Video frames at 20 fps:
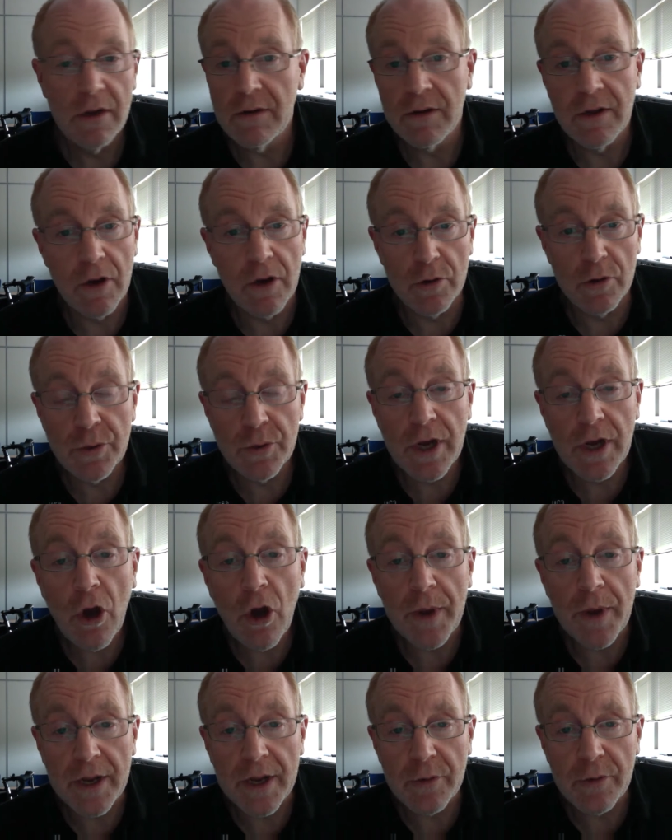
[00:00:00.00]
close to a
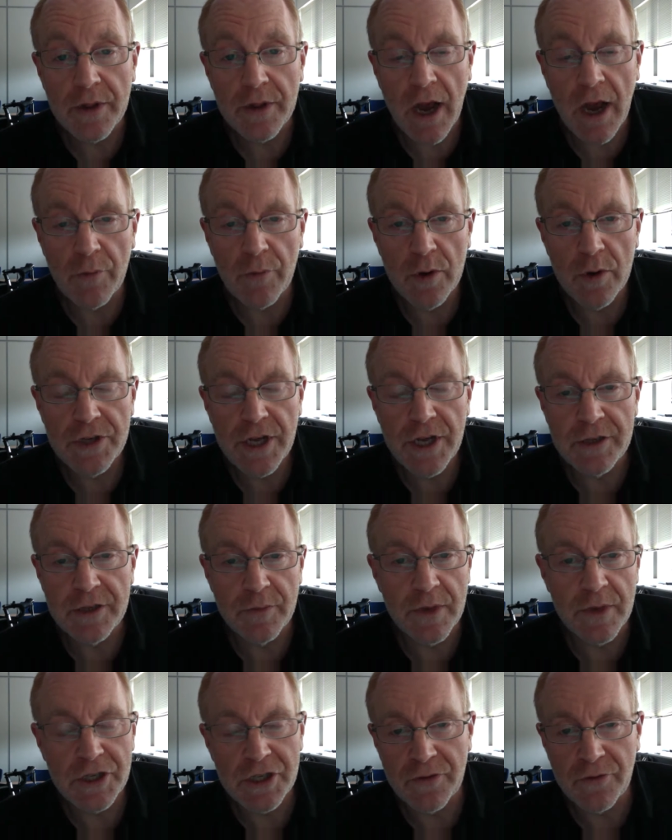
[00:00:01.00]
comet with our Rosetta
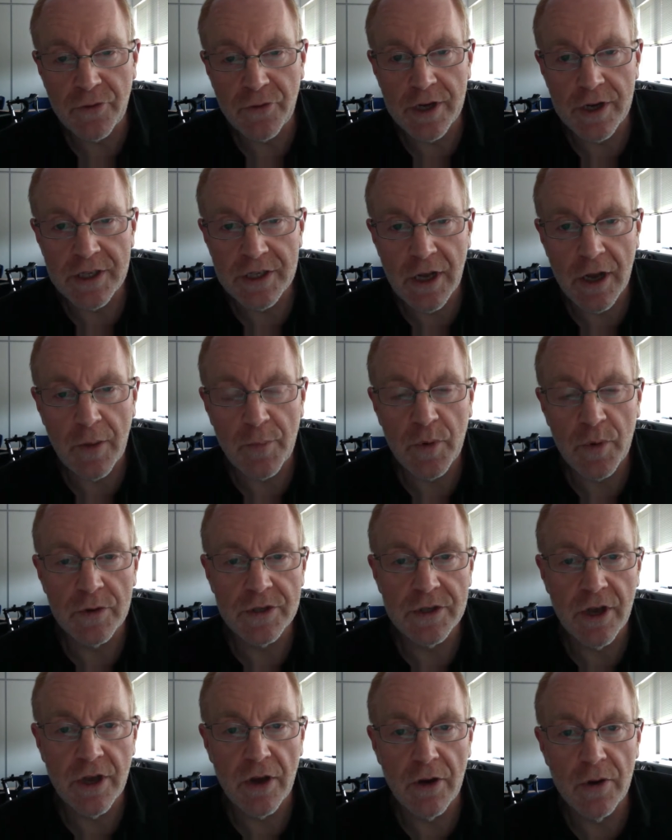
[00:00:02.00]
mission, for example.
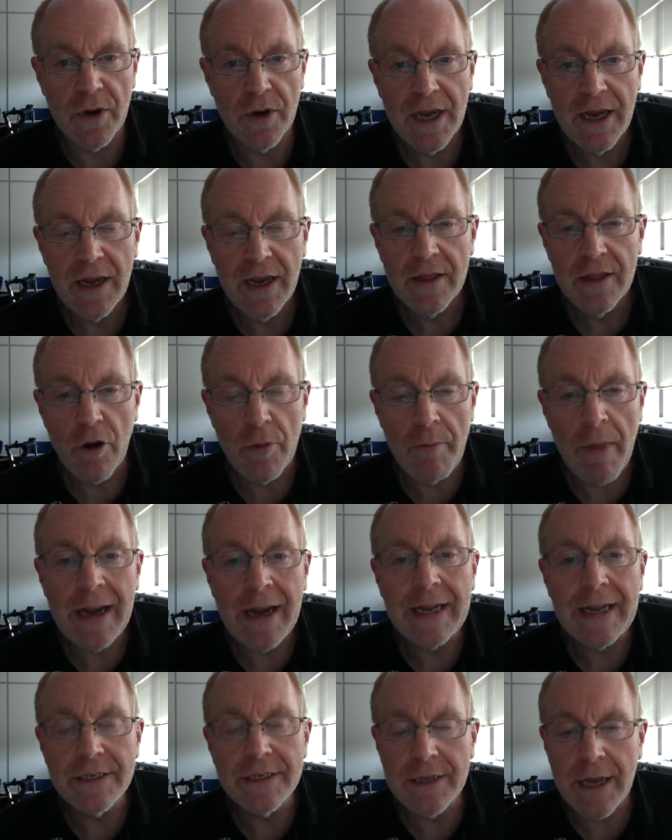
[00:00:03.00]
So there are
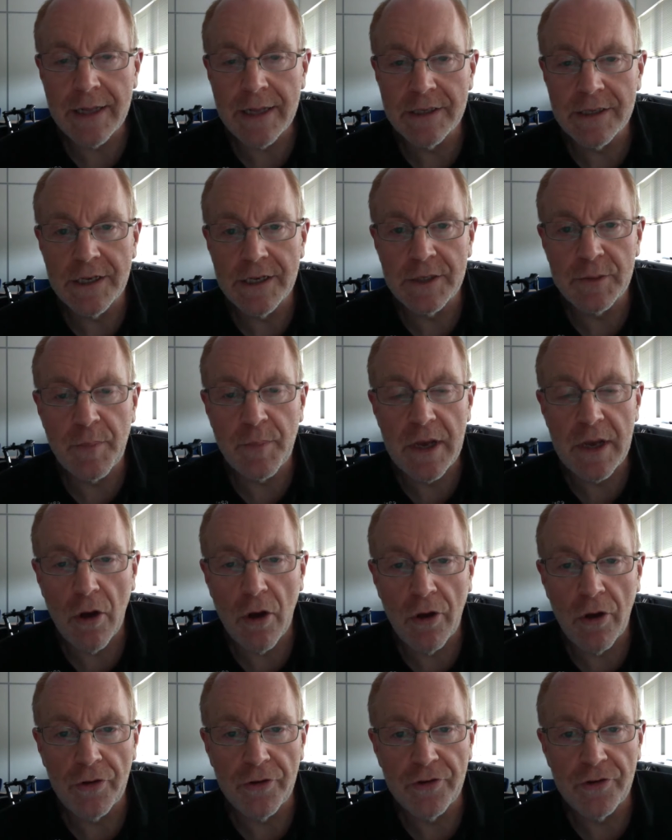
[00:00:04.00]
many senses
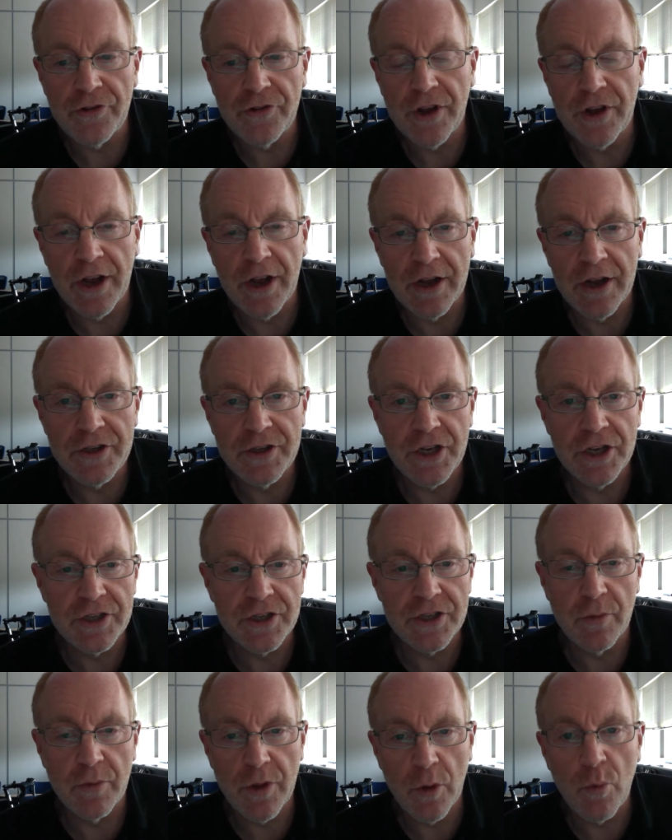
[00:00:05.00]
beyond uh, just
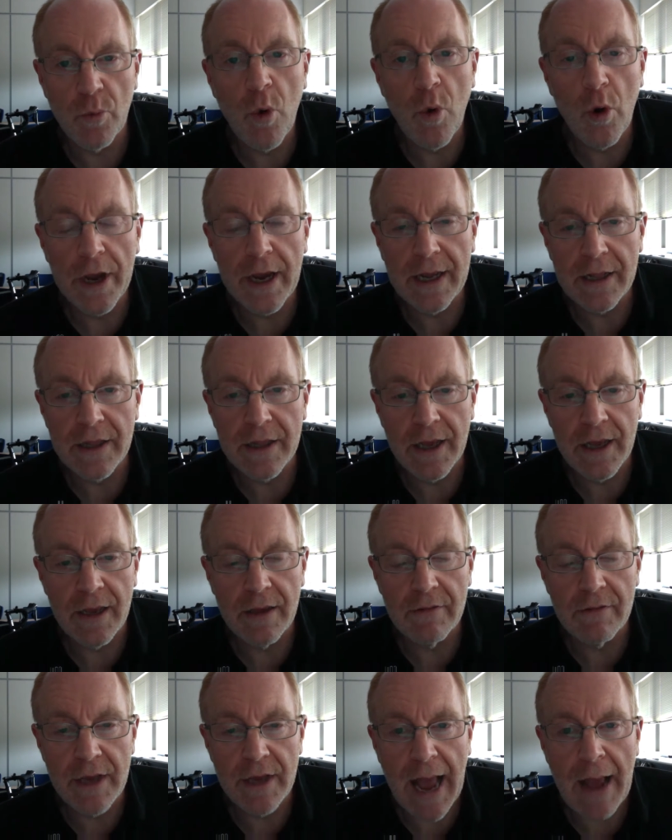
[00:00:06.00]
the, the walking,
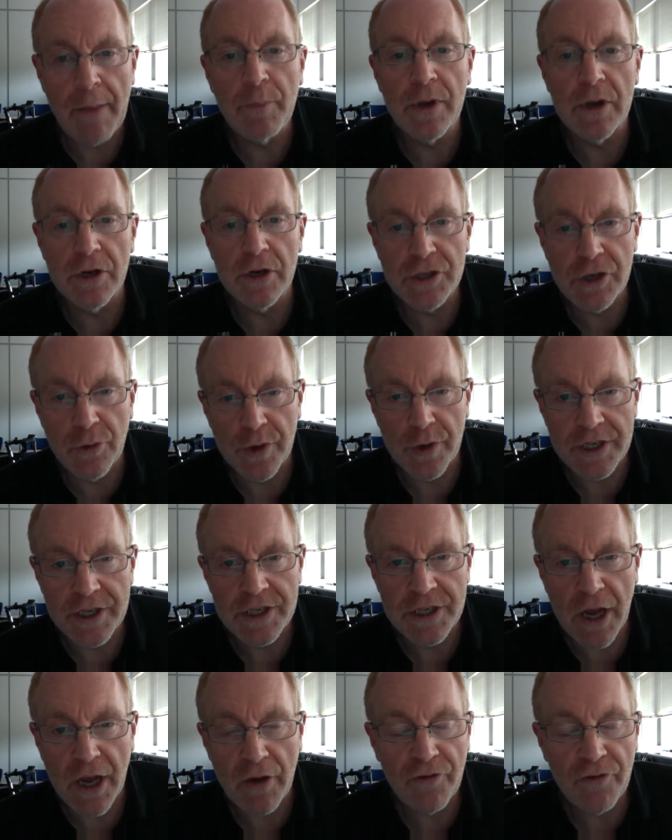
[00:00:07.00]
the, the ambulatory
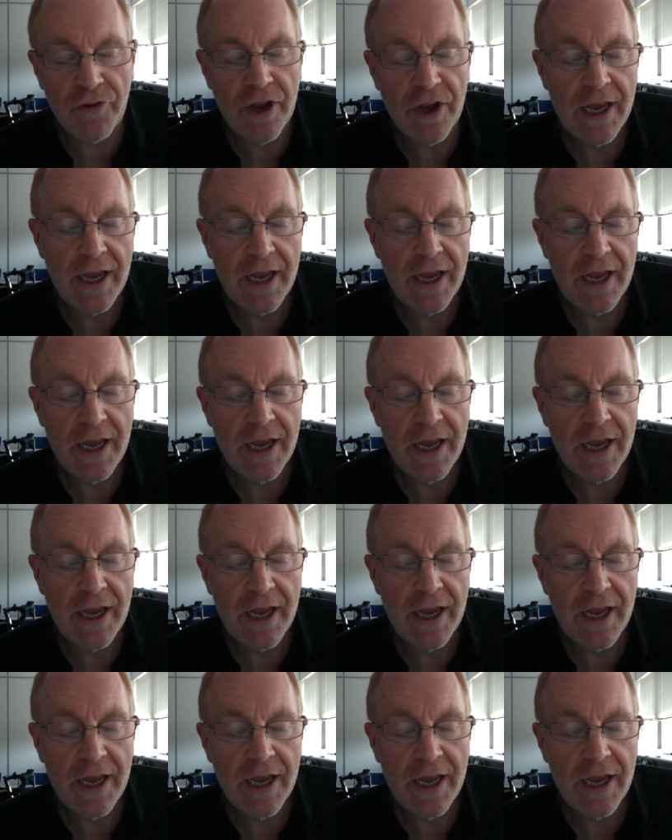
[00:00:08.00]
stuff.